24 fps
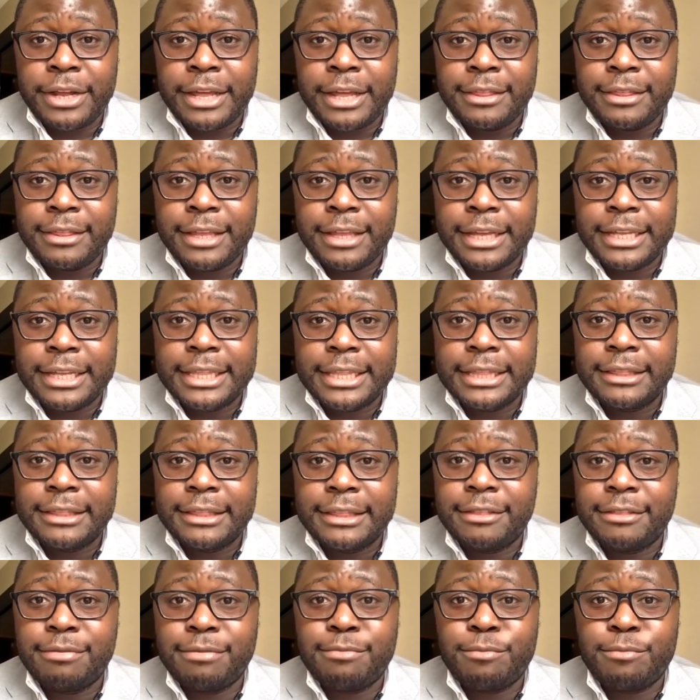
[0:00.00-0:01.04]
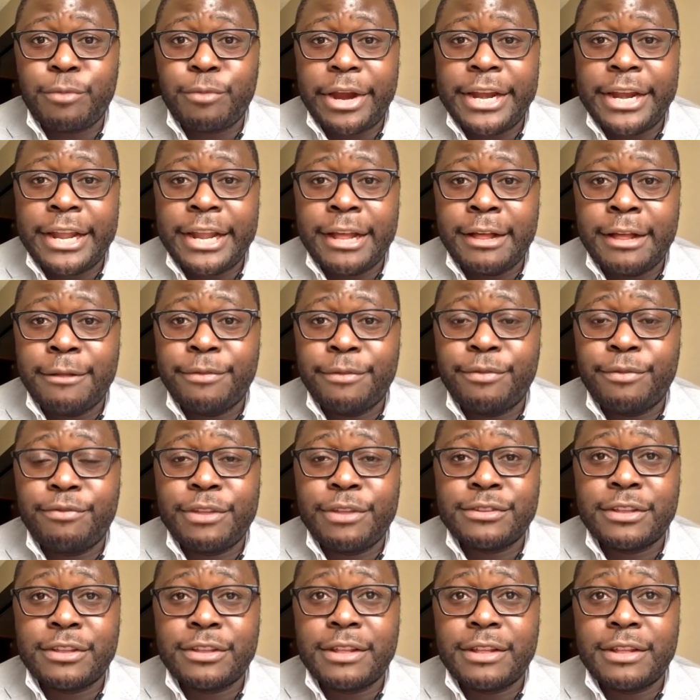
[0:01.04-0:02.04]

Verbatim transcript: I think right now there's...